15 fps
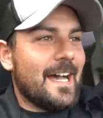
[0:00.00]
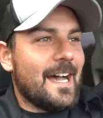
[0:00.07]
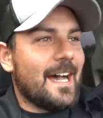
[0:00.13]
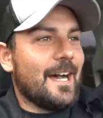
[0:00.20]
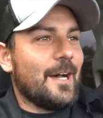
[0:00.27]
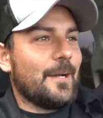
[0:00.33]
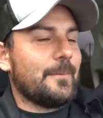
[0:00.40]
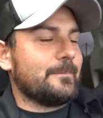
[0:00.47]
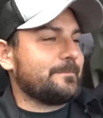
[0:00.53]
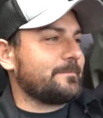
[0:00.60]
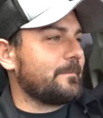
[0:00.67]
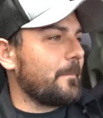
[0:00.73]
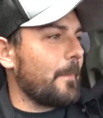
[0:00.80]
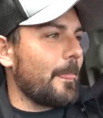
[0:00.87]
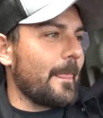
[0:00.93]

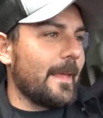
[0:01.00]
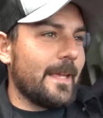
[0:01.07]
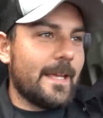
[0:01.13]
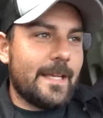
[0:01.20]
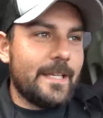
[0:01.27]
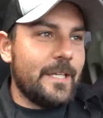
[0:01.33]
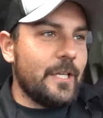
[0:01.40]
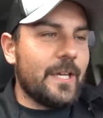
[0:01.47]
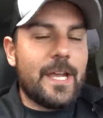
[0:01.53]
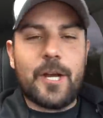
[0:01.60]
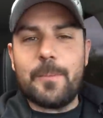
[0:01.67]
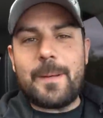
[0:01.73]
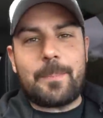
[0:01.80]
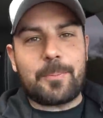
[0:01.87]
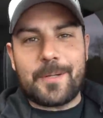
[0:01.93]
Um, you
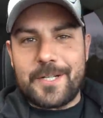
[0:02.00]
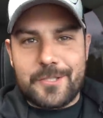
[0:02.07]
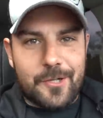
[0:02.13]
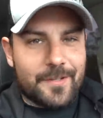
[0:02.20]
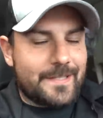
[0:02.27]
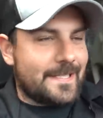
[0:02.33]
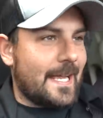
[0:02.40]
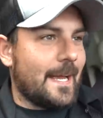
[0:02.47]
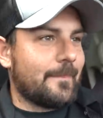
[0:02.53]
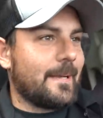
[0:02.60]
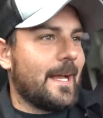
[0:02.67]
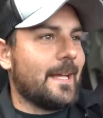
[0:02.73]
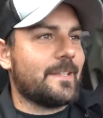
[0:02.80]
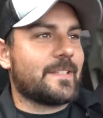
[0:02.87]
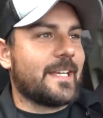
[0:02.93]
hear me preach all the time,
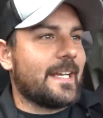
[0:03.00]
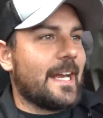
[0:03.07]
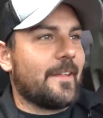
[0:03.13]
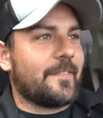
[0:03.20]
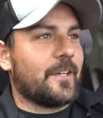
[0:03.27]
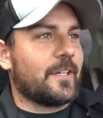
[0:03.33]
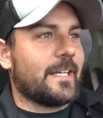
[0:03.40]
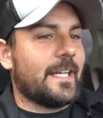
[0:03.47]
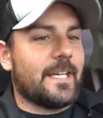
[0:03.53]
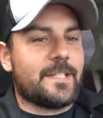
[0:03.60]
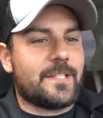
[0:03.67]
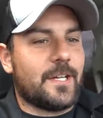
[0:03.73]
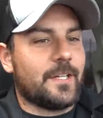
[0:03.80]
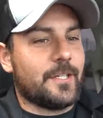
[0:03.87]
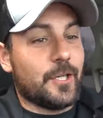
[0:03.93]
guys. Get out there, get
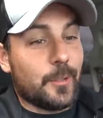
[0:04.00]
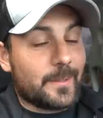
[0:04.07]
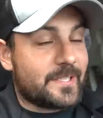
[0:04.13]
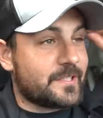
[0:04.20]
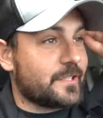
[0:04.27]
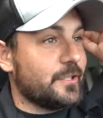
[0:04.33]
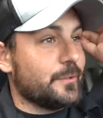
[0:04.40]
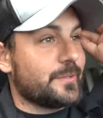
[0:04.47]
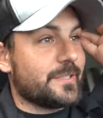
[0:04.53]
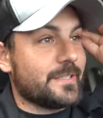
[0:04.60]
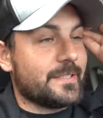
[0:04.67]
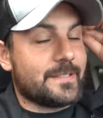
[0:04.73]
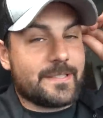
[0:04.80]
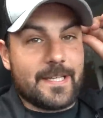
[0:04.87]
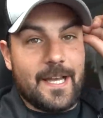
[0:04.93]
it done. No
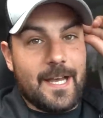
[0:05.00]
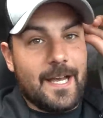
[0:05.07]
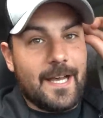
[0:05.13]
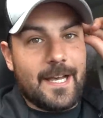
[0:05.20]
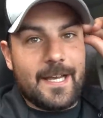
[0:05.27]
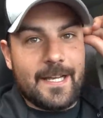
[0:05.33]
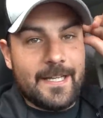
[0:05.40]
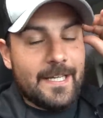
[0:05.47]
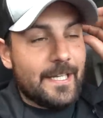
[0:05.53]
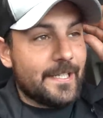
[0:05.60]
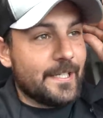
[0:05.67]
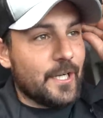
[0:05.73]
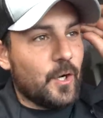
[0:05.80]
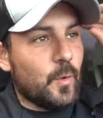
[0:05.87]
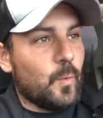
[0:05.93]
excuses. Uh,
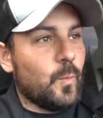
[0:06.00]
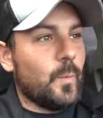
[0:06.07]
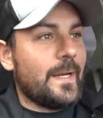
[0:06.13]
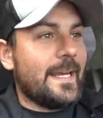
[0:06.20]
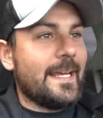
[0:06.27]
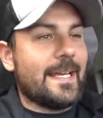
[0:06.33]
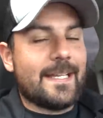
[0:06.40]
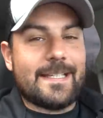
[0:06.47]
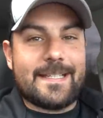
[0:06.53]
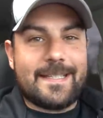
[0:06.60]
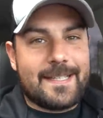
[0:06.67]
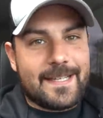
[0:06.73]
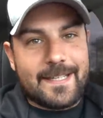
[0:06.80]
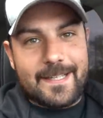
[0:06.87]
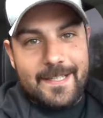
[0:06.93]
you know, we
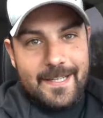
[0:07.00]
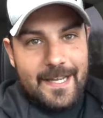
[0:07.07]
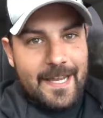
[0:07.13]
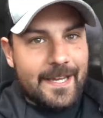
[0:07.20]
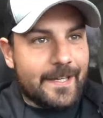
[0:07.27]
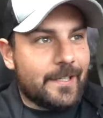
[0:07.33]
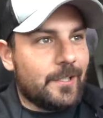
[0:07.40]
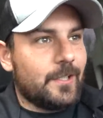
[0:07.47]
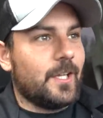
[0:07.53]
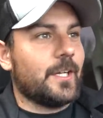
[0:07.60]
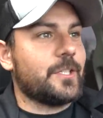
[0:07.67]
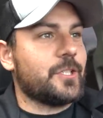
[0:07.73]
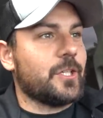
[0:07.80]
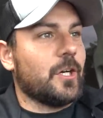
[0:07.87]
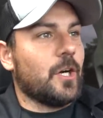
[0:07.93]
did a
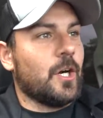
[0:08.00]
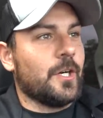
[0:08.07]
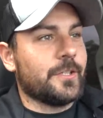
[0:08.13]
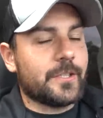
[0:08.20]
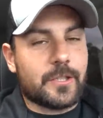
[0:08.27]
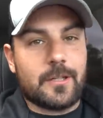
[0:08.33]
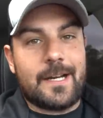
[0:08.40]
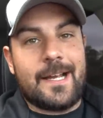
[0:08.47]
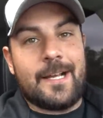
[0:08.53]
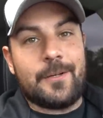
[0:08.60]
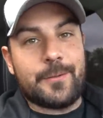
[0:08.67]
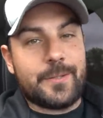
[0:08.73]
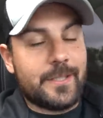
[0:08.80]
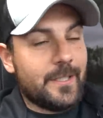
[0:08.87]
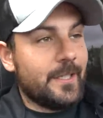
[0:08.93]
clutch on the
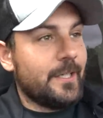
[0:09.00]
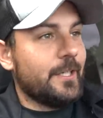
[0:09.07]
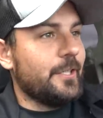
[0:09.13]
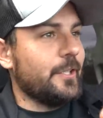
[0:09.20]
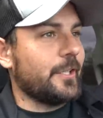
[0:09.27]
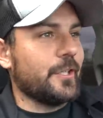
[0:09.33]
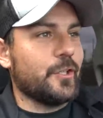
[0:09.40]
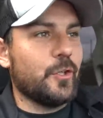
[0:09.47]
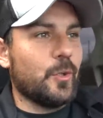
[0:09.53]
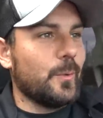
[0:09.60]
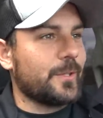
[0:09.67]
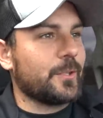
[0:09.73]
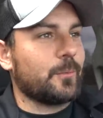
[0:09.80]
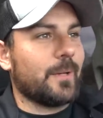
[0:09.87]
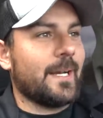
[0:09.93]
ground you can do it
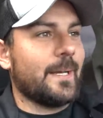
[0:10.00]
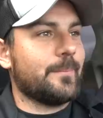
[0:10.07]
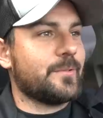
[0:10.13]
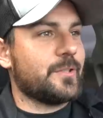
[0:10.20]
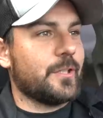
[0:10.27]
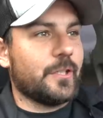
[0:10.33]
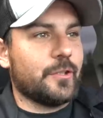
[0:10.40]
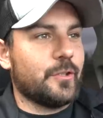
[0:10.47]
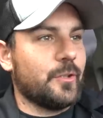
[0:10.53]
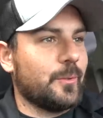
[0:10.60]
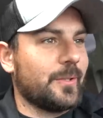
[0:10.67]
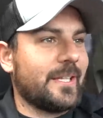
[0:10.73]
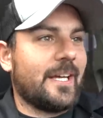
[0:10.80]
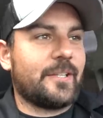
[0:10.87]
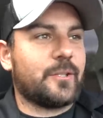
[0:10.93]
with the ramps, you can do it
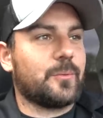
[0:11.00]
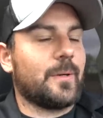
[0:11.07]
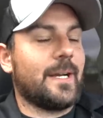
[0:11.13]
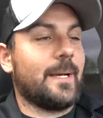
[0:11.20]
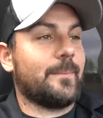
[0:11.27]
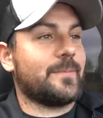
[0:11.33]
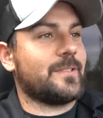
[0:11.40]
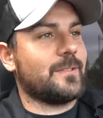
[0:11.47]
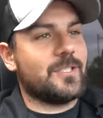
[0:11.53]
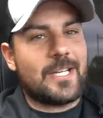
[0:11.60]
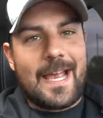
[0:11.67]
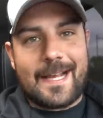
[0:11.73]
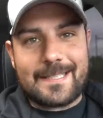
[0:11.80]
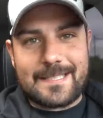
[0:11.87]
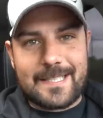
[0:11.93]
without the ramps,
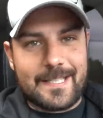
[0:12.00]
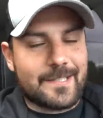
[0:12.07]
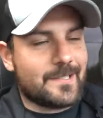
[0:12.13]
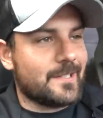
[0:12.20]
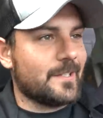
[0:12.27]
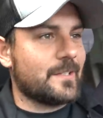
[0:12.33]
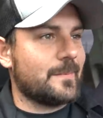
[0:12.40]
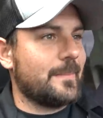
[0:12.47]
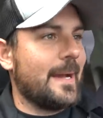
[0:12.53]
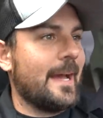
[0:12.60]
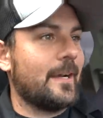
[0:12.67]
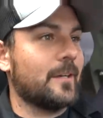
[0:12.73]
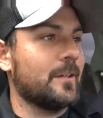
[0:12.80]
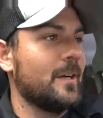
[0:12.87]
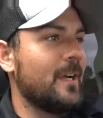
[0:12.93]
jack stands, doesn't
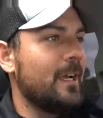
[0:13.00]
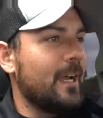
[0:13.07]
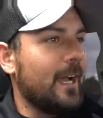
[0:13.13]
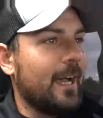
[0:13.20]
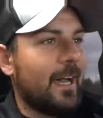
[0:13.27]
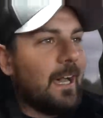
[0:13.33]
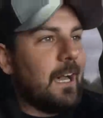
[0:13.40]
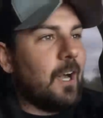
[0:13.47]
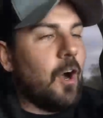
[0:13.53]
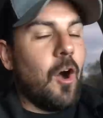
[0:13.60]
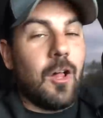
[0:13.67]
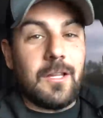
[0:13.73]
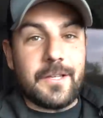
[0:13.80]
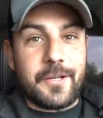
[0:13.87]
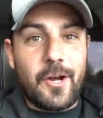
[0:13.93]
matter. Uh,
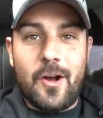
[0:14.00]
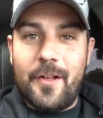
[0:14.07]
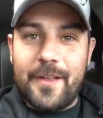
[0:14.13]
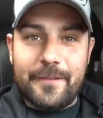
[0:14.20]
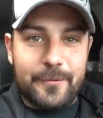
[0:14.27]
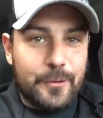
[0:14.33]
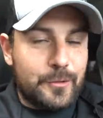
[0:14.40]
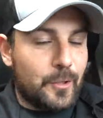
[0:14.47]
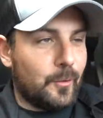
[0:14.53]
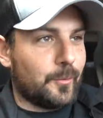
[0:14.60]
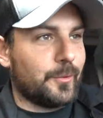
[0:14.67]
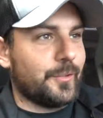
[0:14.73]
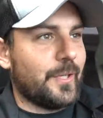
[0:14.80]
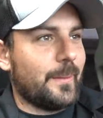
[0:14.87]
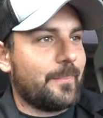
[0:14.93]
all in all, if you
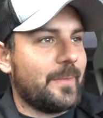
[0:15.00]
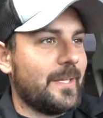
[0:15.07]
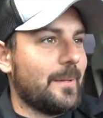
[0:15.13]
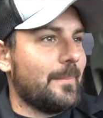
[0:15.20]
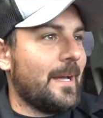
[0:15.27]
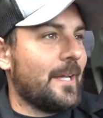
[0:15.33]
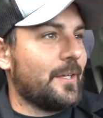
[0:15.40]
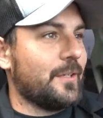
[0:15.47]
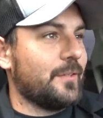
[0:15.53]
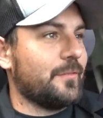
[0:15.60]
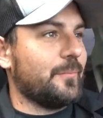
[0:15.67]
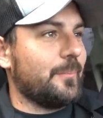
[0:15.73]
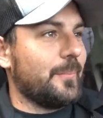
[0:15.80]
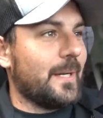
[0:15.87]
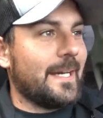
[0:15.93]
totaled up the amount
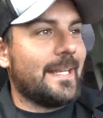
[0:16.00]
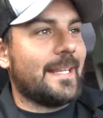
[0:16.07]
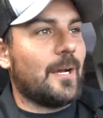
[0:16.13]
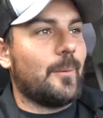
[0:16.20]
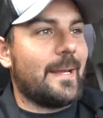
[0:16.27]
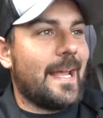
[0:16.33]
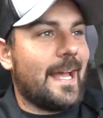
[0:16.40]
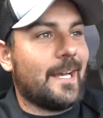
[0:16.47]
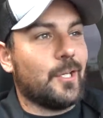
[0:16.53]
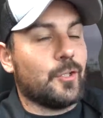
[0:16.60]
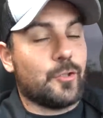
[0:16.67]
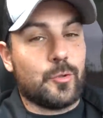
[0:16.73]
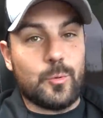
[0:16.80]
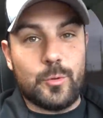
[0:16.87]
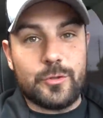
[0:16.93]
of money that we had
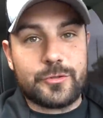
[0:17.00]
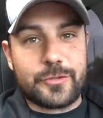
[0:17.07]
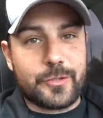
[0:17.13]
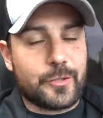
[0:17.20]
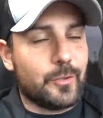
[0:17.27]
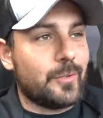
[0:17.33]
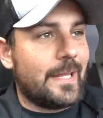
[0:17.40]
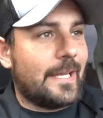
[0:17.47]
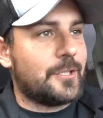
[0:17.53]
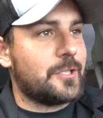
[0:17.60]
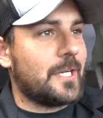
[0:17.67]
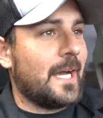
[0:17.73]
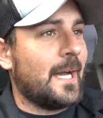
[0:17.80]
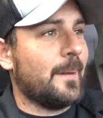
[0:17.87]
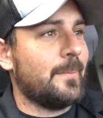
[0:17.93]
in tools to do that
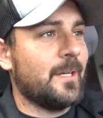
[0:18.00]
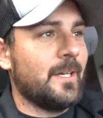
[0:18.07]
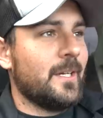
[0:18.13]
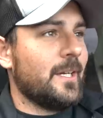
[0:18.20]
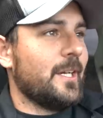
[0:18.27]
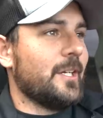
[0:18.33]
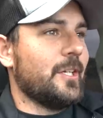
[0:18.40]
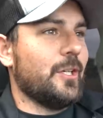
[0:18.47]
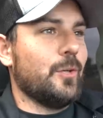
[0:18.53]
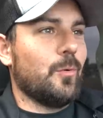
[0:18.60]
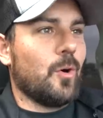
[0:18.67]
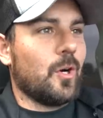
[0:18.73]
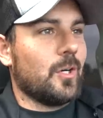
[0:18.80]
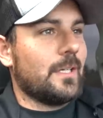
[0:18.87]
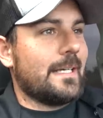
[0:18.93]
job, you
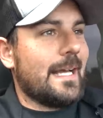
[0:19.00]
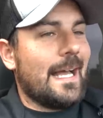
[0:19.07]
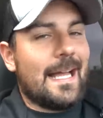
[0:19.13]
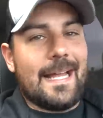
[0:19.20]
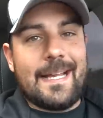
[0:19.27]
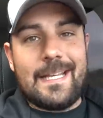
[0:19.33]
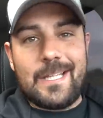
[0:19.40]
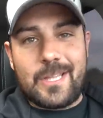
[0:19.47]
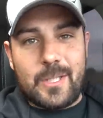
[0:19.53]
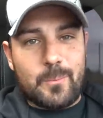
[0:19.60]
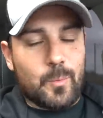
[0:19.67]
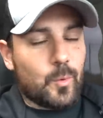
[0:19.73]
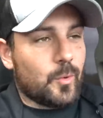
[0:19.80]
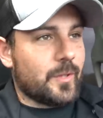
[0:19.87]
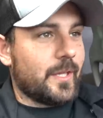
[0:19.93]
are not anything
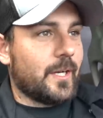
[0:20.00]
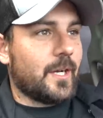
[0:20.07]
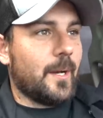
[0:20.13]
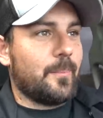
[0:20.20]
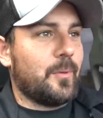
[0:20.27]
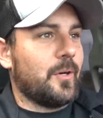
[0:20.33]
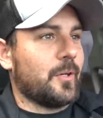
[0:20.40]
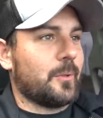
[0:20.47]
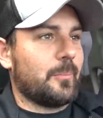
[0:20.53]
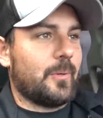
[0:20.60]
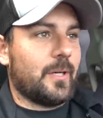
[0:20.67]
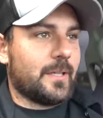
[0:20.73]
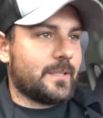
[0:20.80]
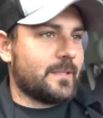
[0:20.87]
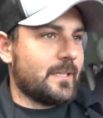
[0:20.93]
more than a couple hundred
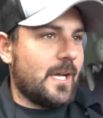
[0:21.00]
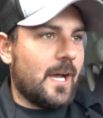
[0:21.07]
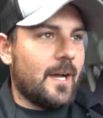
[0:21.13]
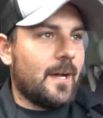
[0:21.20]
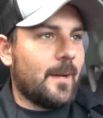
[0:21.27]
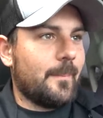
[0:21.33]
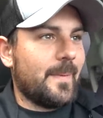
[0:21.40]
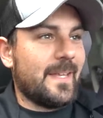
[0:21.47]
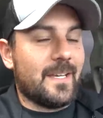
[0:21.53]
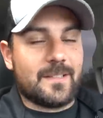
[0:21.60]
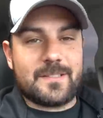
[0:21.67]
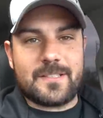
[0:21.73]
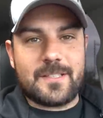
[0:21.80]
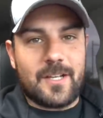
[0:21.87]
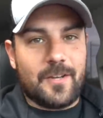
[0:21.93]
bucks. Um, and
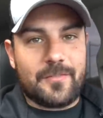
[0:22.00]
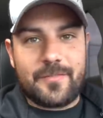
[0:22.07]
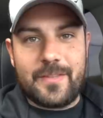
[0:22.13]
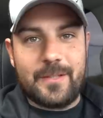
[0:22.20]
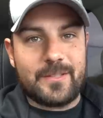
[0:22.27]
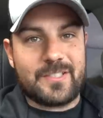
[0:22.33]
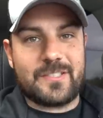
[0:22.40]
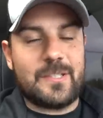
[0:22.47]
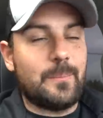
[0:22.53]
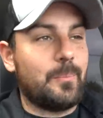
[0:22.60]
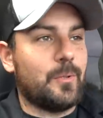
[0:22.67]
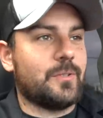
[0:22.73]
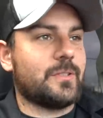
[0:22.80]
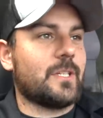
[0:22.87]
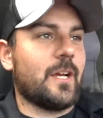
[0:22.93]
it's stuff, it's
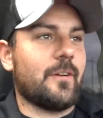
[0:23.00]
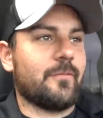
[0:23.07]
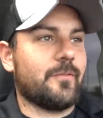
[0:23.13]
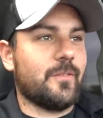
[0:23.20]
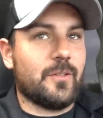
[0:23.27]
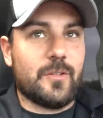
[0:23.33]
simple stuff.